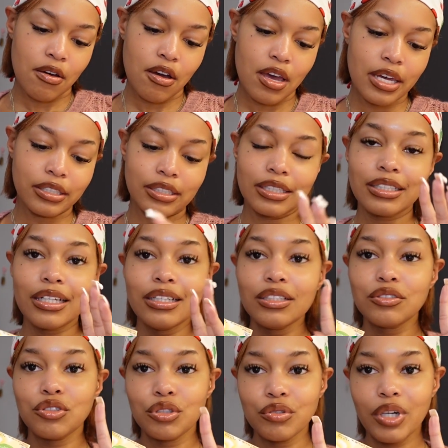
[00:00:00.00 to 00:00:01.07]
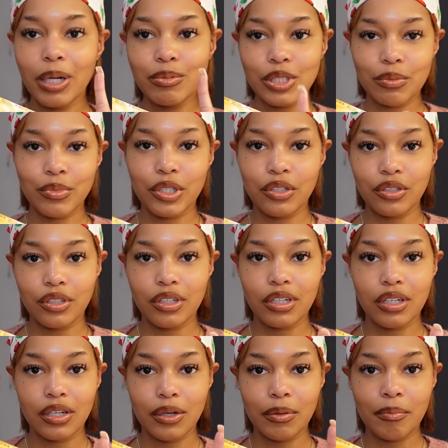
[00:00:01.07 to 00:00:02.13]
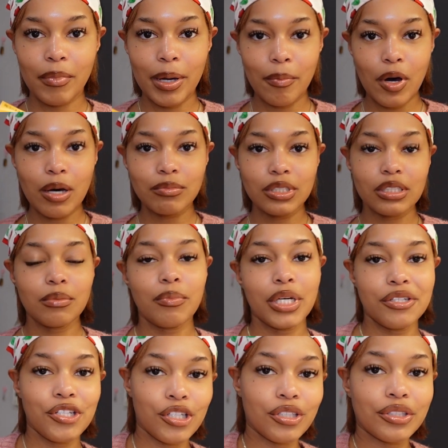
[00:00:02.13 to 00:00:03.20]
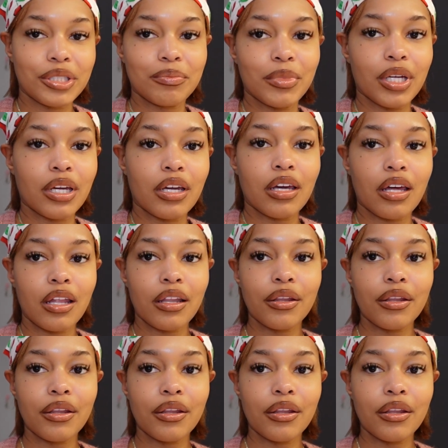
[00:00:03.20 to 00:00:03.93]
it says I need 2 cups of milk. My mom did mention to me